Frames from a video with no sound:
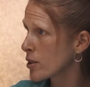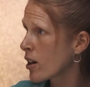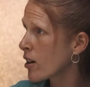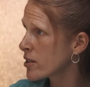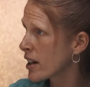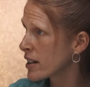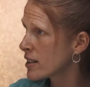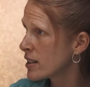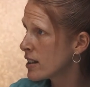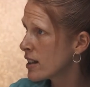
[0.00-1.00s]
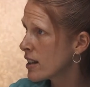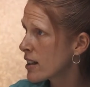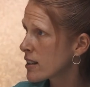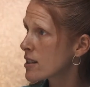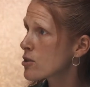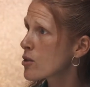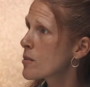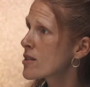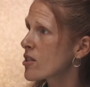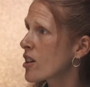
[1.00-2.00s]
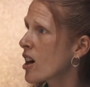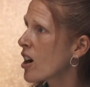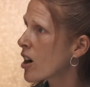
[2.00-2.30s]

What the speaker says: called on. These treatments are not